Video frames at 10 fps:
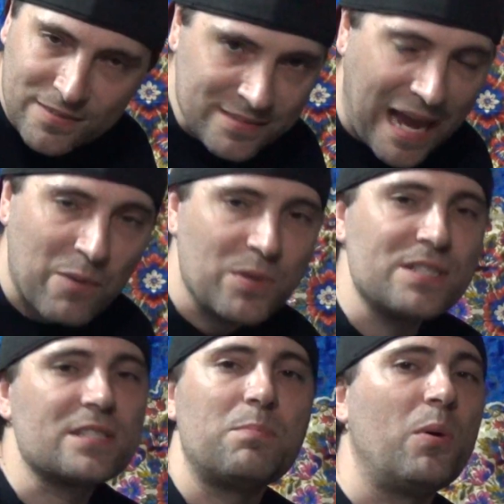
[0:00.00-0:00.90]
That
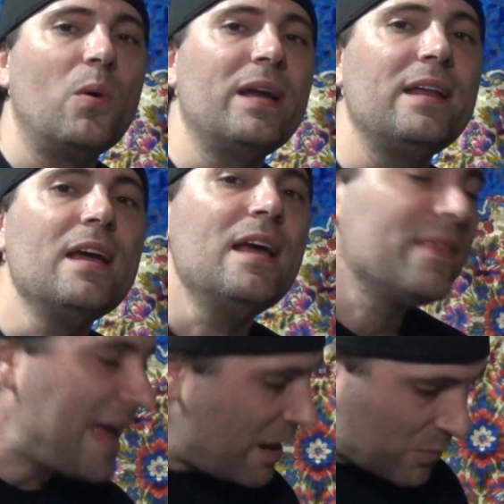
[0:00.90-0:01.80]
was the point.
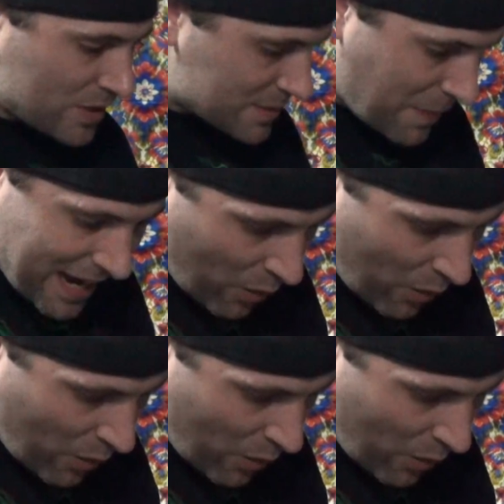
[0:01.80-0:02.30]
That was my